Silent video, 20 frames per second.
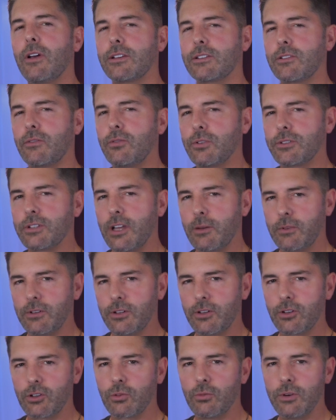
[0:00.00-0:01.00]
as a full-time
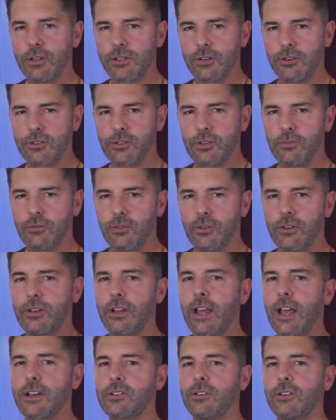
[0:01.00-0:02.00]
clinical researcher for the
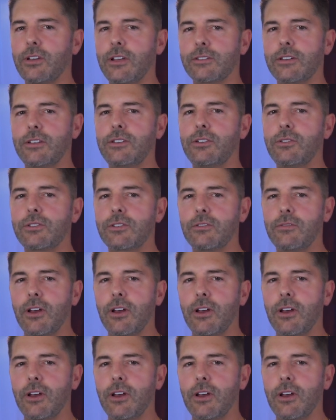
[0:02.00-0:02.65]
National Institutes of